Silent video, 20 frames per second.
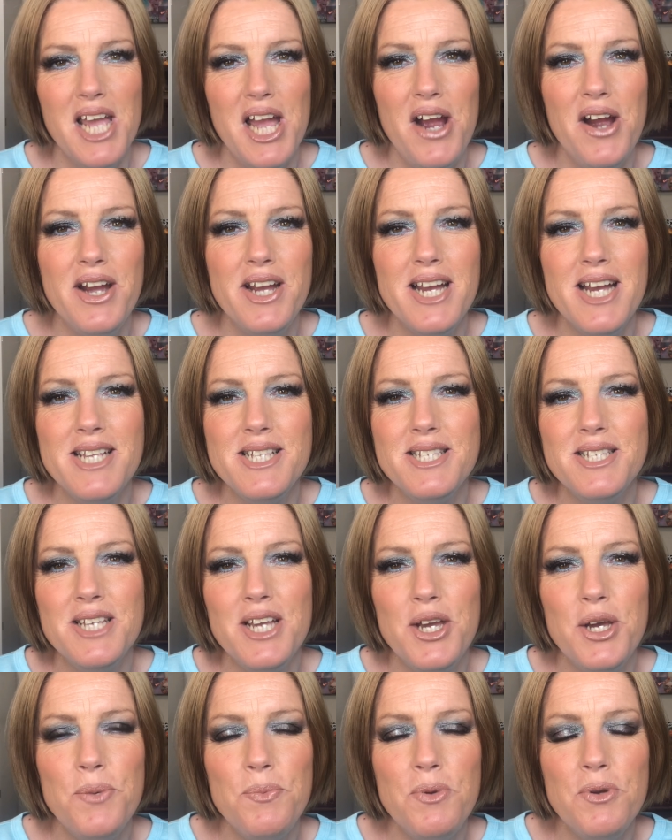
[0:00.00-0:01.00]
All right, guys,
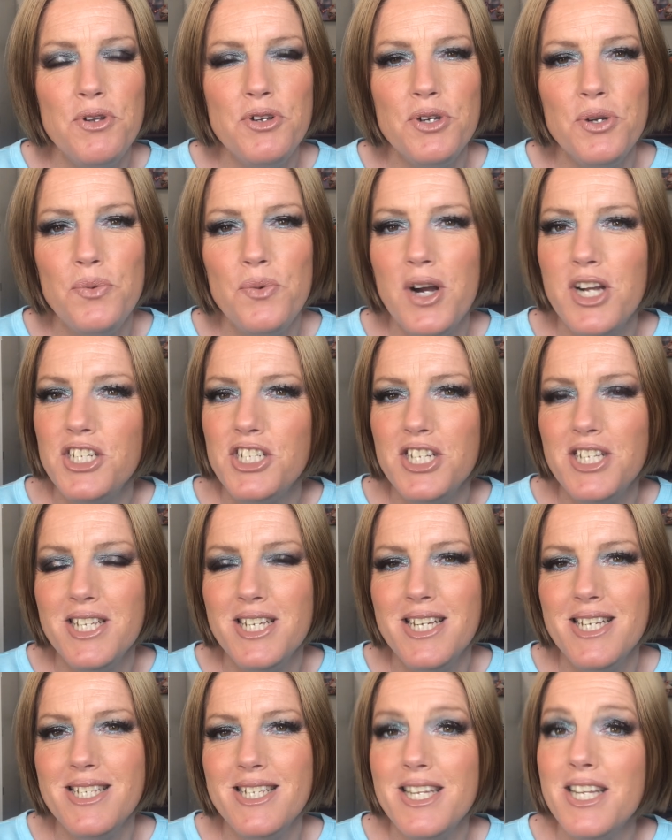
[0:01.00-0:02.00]
I hope you enjoyed watching
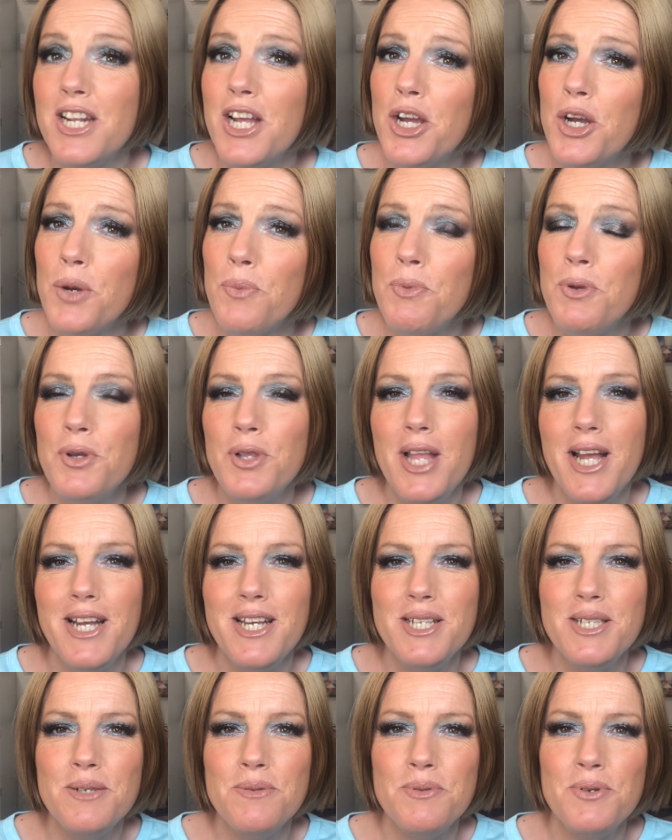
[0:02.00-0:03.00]
this, and I hope you
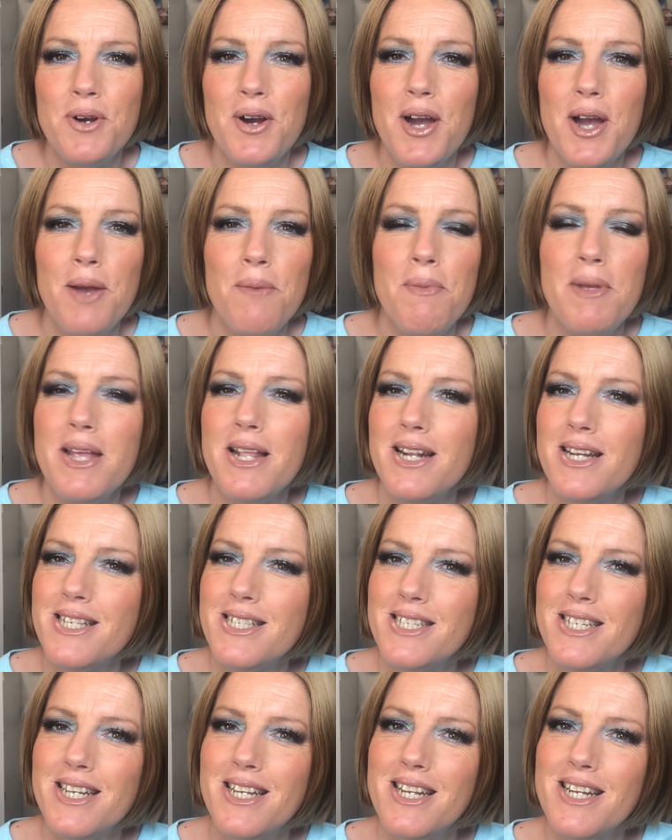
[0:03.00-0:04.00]
like, subscribe, and I'll
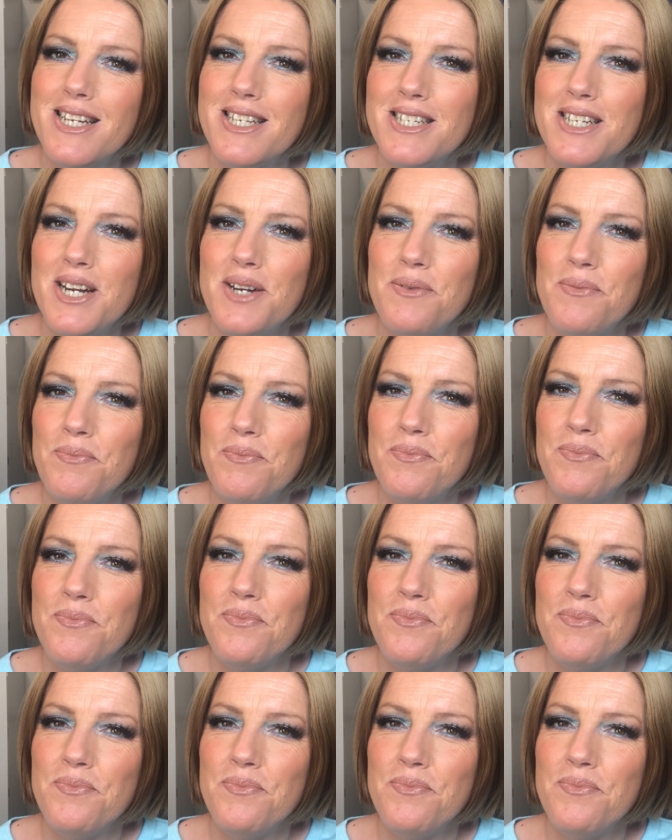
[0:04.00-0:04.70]
see you next time.